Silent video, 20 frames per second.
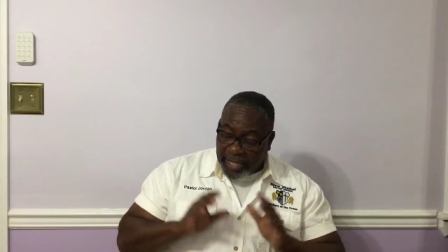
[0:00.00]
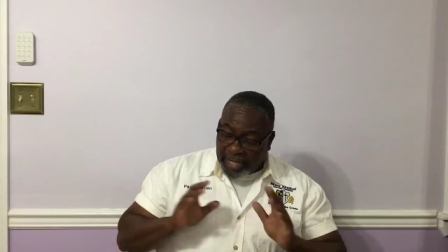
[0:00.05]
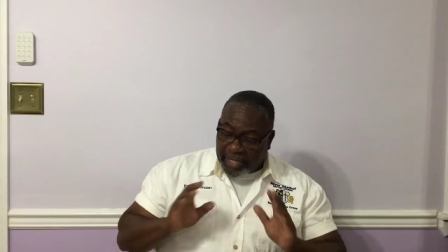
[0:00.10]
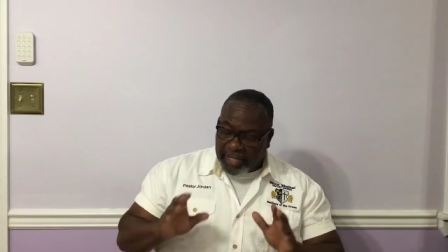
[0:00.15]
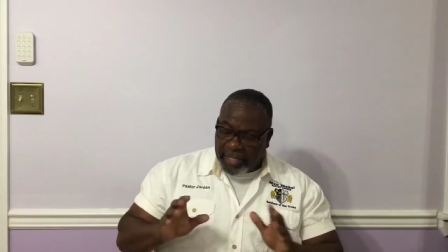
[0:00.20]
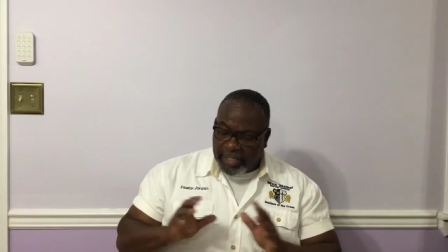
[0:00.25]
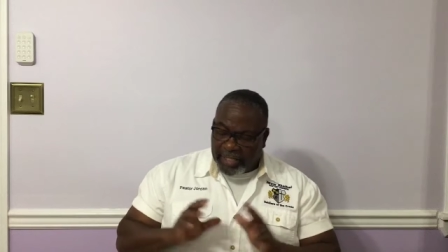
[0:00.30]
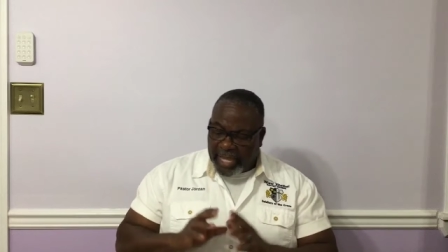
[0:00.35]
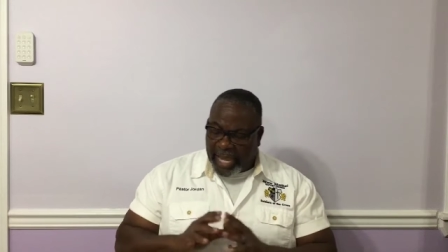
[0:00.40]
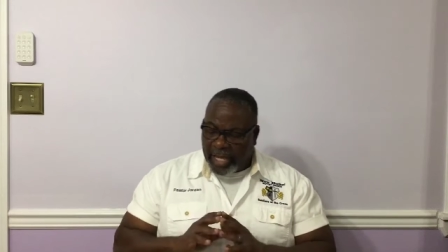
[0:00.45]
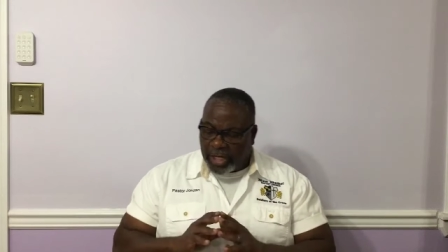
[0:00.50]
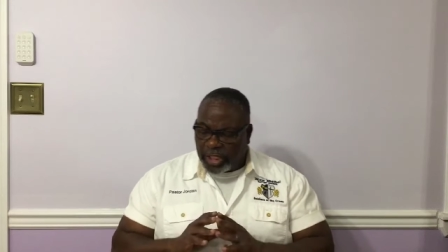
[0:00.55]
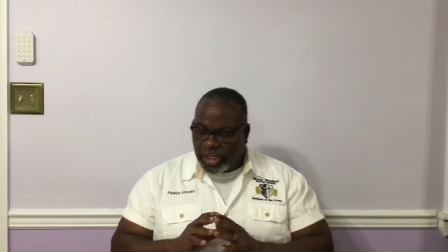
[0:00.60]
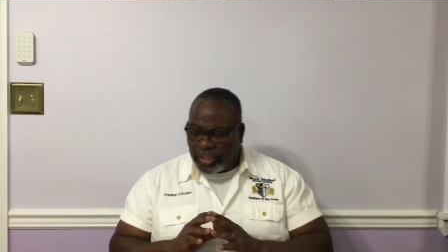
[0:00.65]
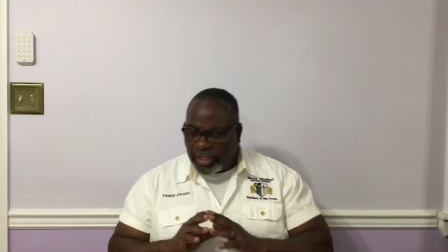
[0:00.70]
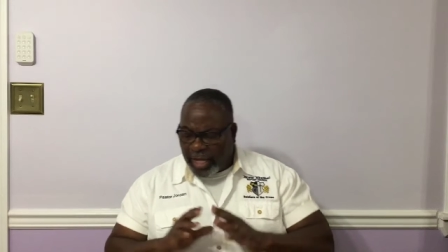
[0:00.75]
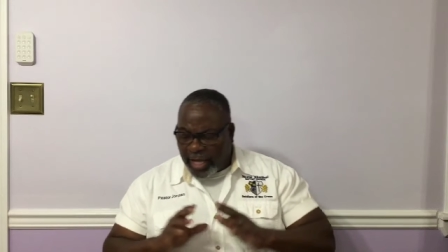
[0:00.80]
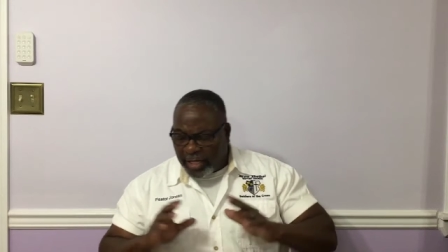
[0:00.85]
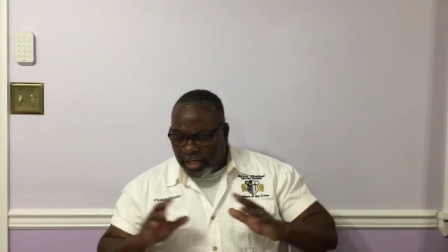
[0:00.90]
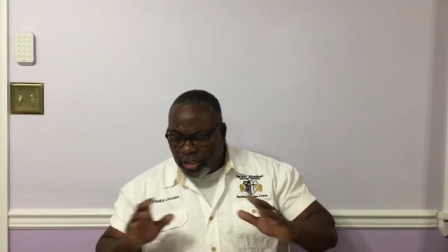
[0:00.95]
And
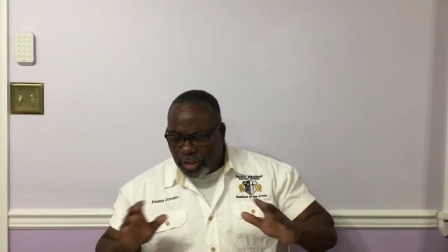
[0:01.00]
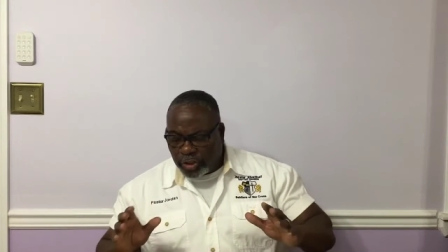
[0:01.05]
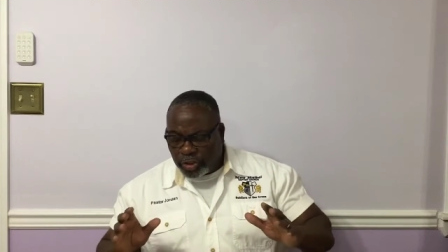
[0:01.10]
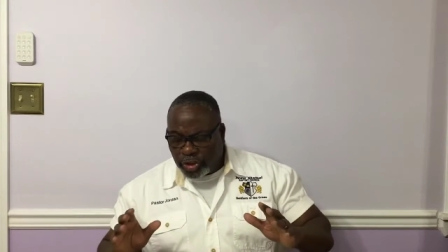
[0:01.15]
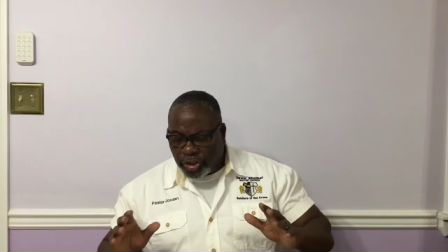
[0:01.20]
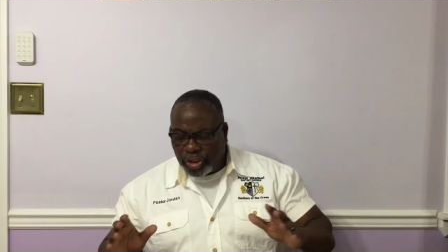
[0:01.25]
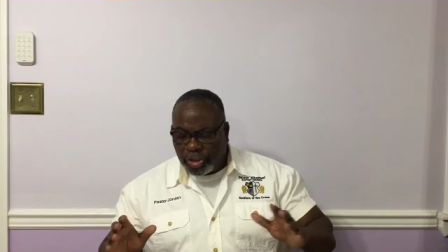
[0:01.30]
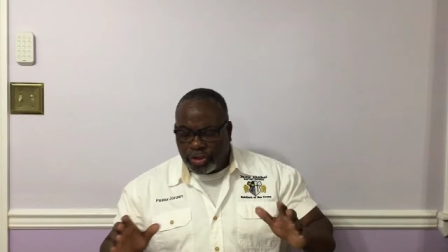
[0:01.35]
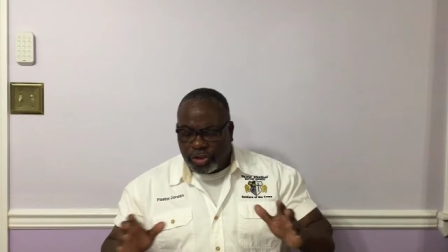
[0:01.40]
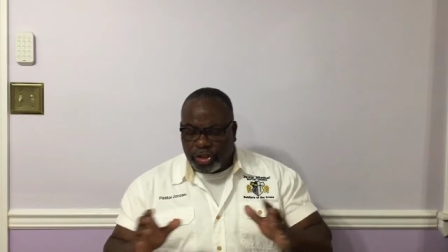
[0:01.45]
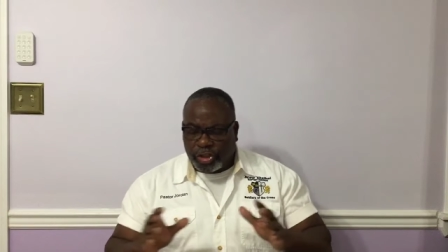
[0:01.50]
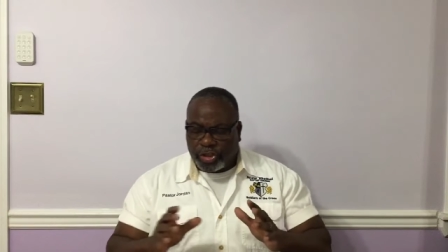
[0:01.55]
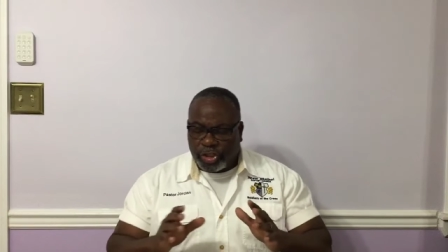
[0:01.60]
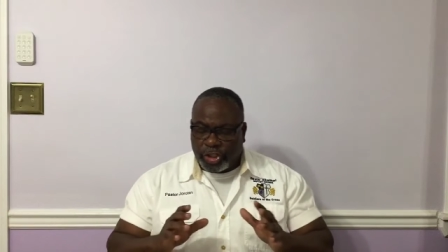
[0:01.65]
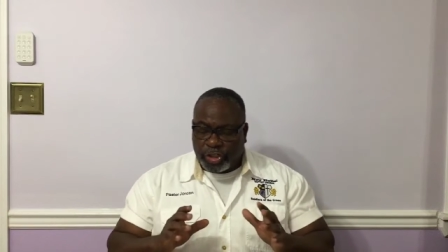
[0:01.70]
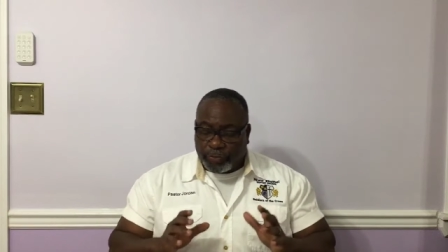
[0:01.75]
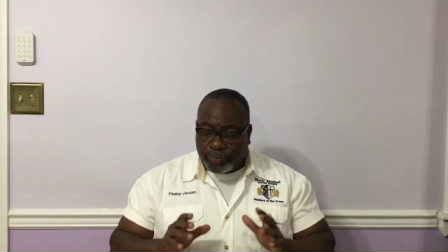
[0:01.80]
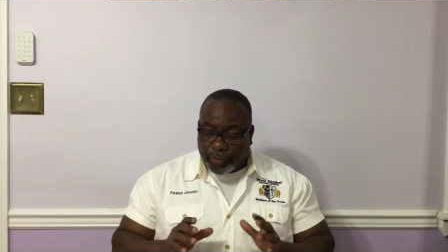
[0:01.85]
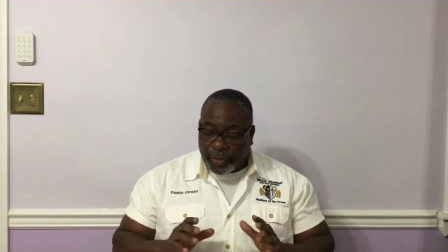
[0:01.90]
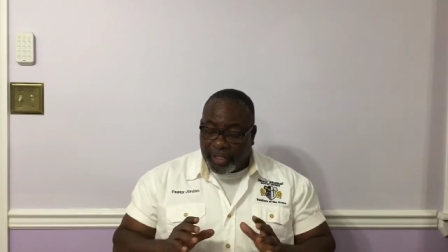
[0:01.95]
that, that is Jesus
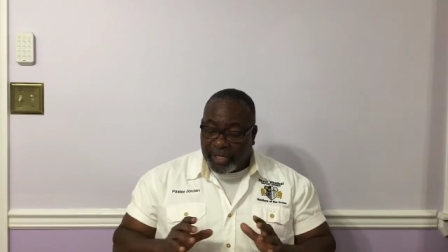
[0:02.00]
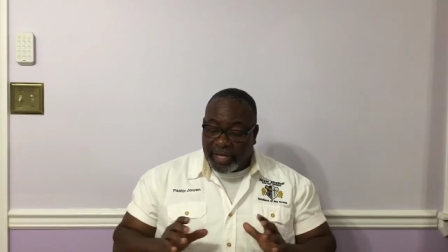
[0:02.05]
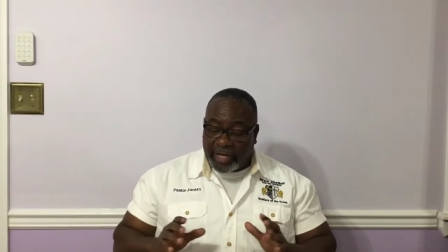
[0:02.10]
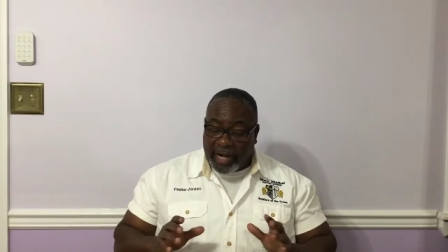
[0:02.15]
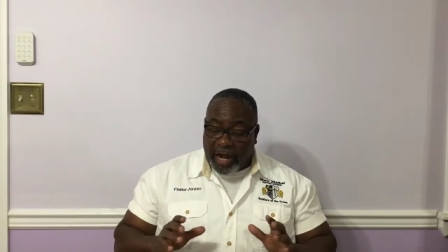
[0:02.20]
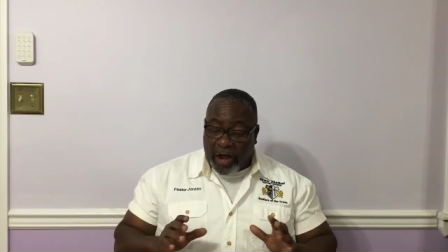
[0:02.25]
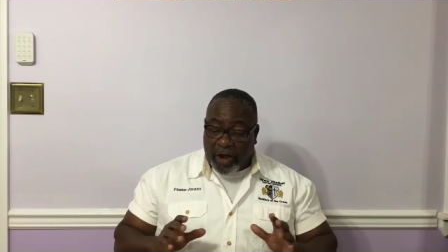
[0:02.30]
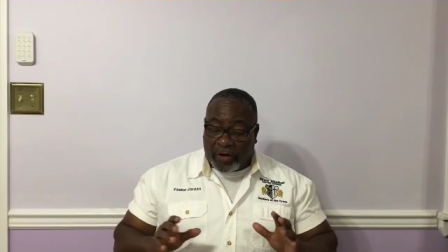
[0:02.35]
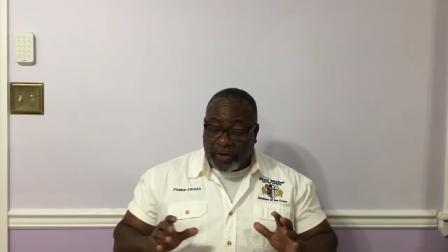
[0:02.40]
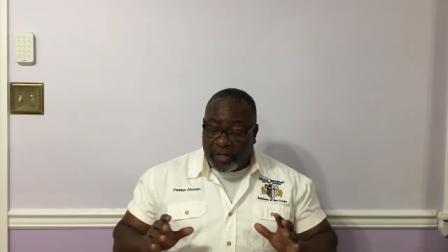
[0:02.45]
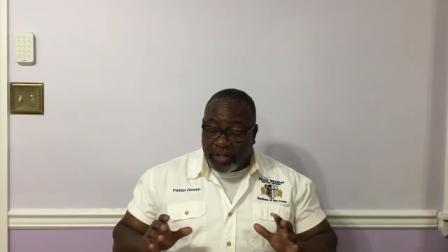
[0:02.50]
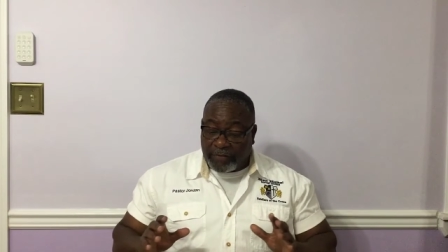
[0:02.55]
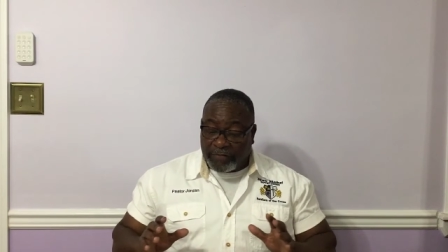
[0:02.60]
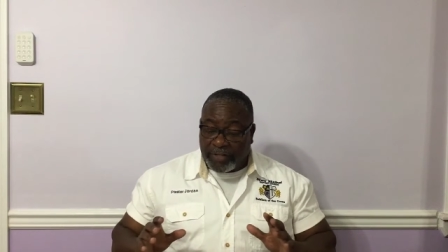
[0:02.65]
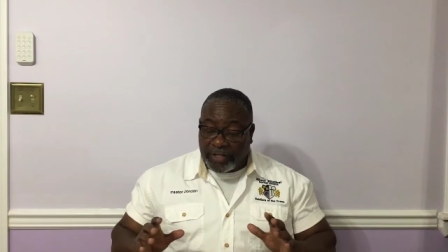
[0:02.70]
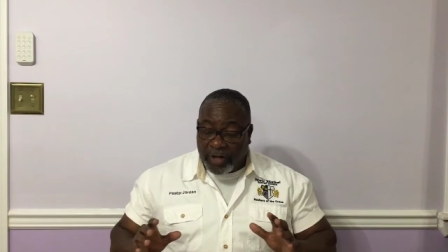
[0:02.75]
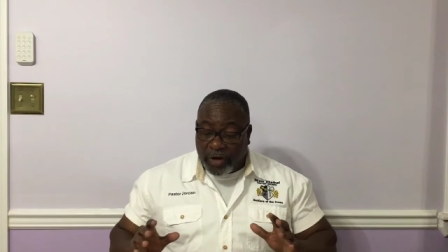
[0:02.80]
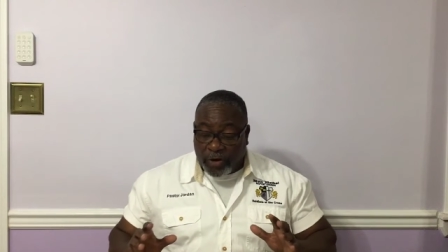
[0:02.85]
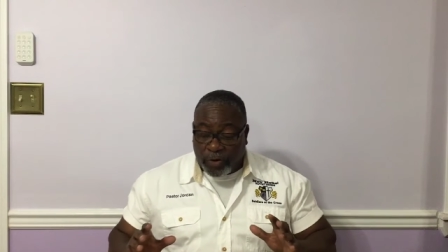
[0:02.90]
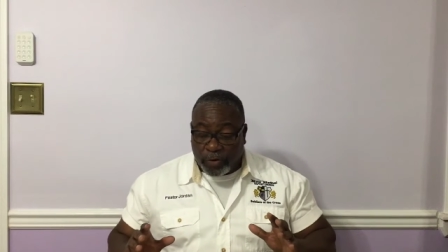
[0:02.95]
just bringing all of
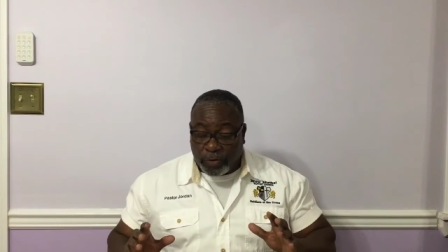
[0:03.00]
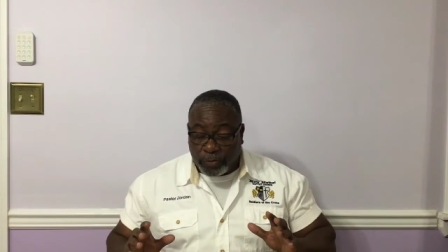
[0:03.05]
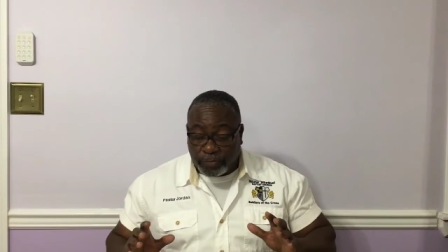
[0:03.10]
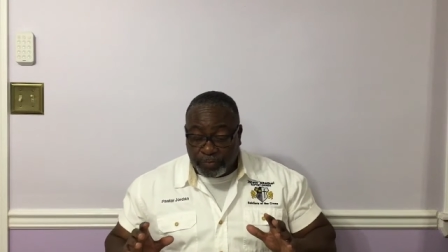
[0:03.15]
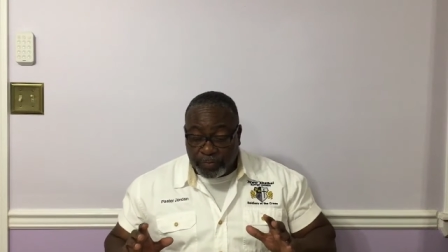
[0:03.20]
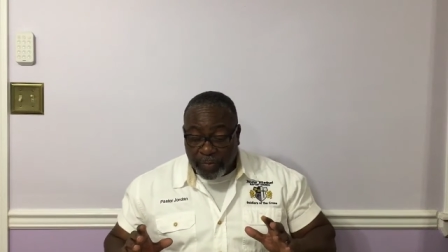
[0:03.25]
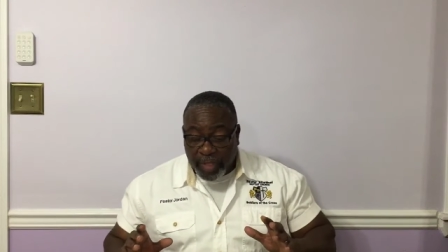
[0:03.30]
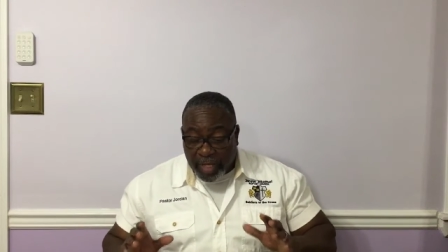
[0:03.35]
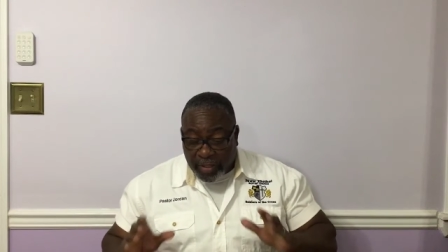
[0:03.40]
it home.